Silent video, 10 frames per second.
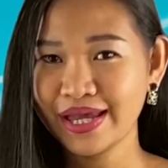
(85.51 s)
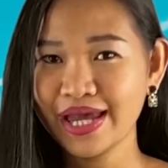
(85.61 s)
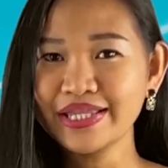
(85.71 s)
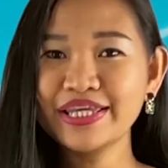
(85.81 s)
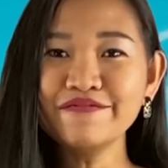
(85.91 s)

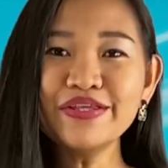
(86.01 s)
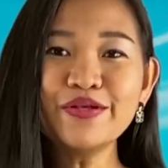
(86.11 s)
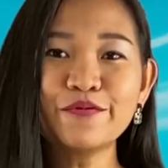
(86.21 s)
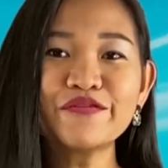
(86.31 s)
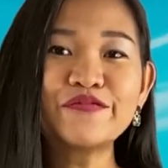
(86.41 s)
And given
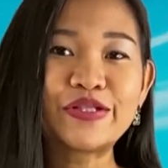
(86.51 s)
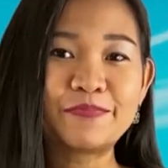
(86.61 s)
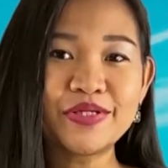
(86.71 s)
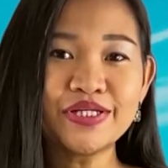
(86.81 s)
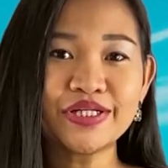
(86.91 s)
the way
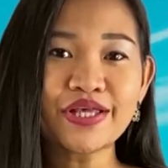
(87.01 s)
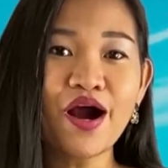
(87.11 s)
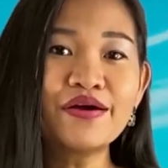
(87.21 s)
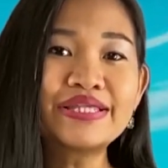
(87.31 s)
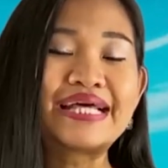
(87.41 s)
Filipinas
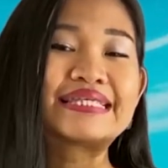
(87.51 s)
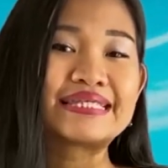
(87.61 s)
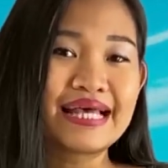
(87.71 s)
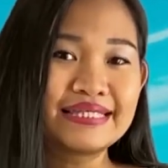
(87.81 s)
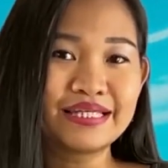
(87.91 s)
aren't as
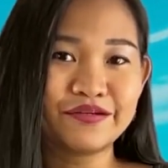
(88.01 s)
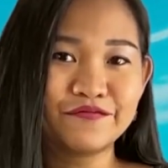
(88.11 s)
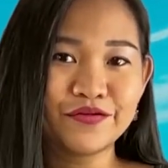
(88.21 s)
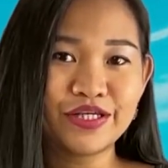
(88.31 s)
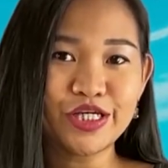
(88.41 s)
sensitive
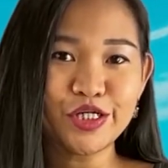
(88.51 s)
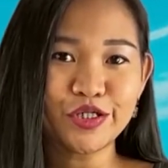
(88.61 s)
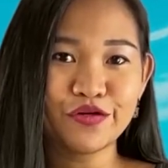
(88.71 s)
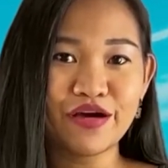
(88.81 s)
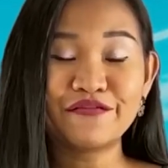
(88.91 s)
to the
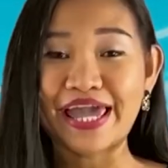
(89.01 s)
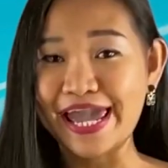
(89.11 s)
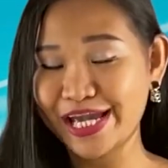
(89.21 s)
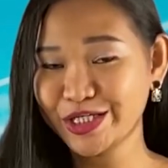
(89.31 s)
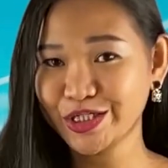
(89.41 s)
issue of
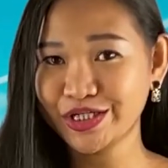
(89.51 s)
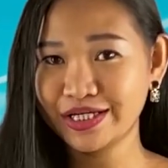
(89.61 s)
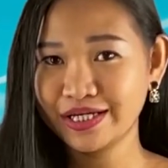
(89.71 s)
age,